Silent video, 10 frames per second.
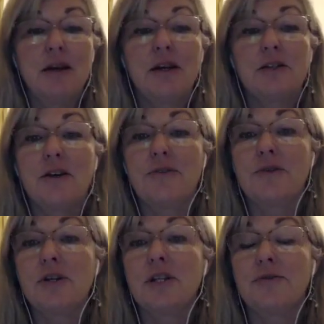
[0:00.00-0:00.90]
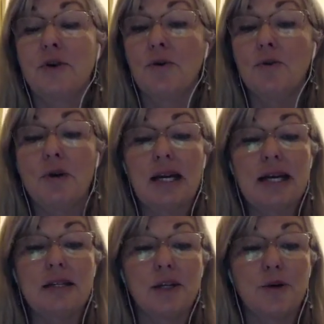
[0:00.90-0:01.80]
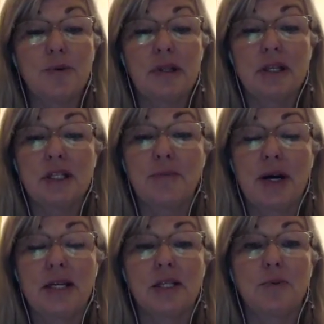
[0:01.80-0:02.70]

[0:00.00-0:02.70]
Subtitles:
So first of all, let's open the space